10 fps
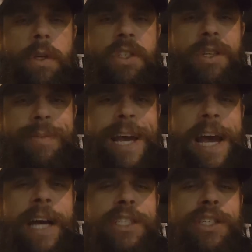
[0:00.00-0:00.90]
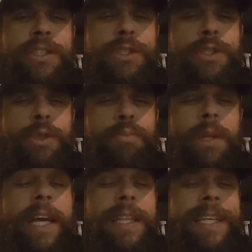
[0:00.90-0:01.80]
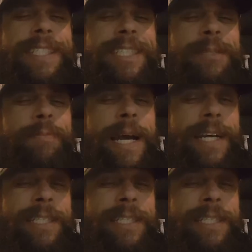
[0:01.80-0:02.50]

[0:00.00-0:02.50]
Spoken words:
some actions to blatantly smack